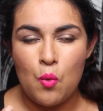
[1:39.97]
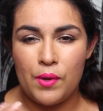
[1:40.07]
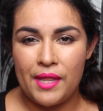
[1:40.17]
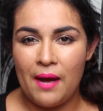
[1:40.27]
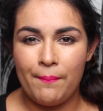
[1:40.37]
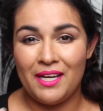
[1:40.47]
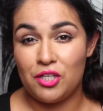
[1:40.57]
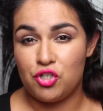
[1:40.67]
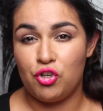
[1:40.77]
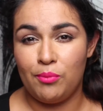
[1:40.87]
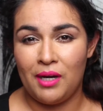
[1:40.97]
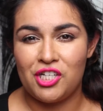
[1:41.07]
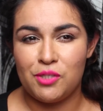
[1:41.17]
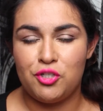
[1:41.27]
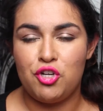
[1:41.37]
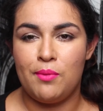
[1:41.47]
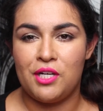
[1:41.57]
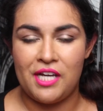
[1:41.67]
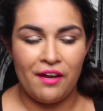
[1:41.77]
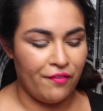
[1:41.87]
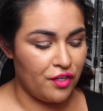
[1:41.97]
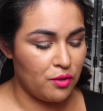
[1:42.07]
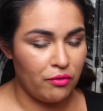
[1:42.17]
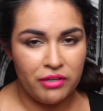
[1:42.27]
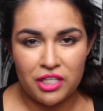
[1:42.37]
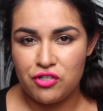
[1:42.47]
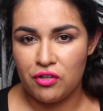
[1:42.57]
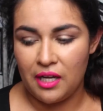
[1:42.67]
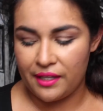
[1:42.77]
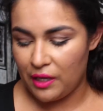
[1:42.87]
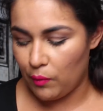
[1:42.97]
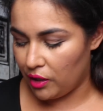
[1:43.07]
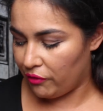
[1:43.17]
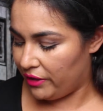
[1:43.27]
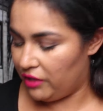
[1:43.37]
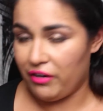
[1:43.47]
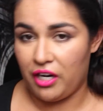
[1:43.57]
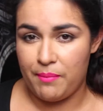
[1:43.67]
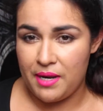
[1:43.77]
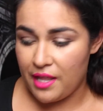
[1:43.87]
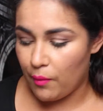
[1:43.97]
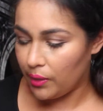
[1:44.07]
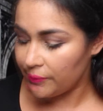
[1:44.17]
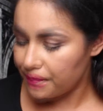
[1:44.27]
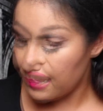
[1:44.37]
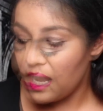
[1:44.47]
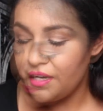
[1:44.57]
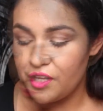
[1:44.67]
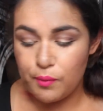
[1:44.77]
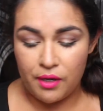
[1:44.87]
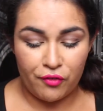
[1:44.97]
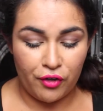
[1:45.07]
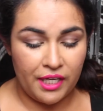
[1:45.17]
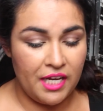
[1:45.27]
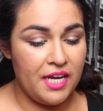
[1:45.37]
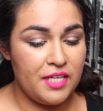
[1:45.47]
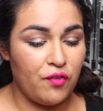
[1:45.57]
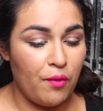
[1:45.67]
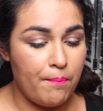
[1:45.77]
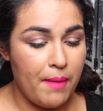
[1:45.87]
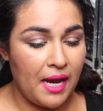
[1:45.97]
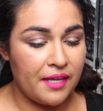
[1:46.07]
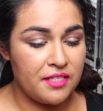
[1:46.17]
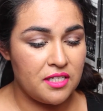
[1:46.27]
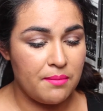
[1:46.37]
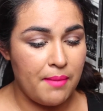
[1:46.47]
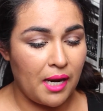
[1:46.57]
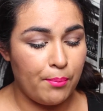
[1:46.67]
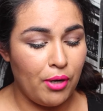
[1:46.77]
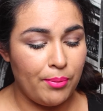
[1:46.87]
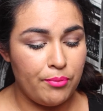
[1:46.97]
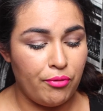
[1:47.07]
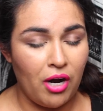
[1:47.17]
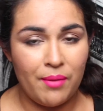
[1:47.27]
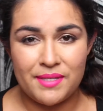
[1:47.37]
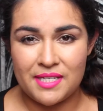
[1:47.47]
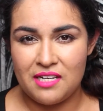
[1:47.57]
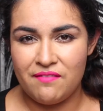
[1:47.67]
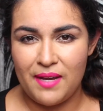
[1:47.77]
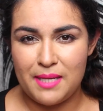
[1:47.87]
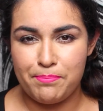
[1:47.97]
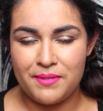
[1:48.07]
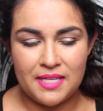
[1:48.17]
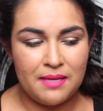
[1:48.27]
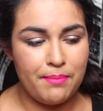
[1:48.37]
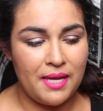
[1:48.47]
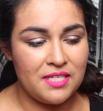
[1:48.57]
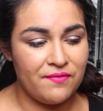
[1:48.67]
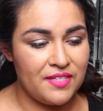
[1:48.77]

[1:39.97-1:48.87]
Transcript: without being too much and too much effort. So I really do like that one. I really recommend that one. Another one I've got here is from MAC. This is the MAC Prep and Prime Skin-Based